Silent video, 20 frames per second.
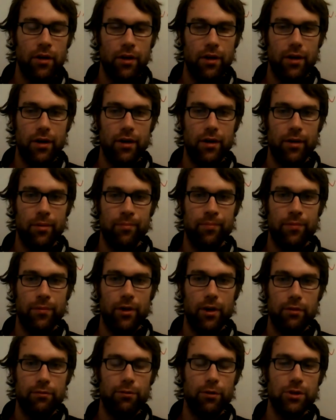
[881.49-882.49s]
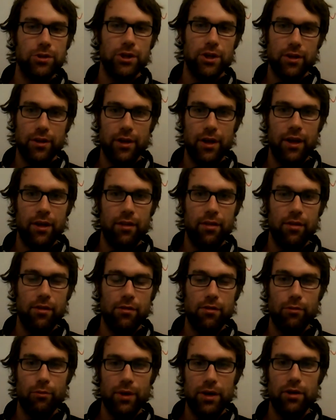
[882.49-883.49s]
Um, unfortunately, this
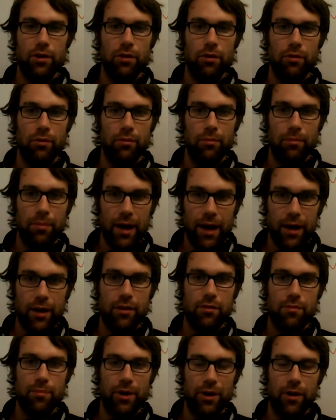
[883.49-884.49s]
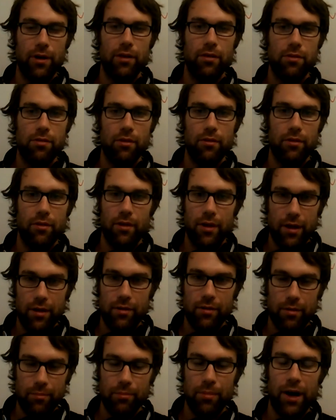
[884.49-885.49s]
we know by experience
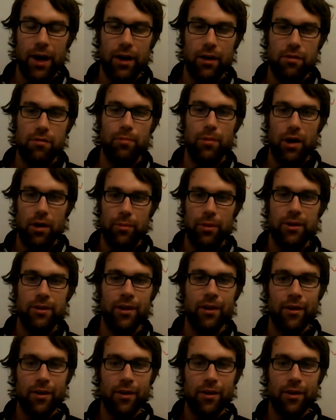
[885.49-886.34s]
and by experiment.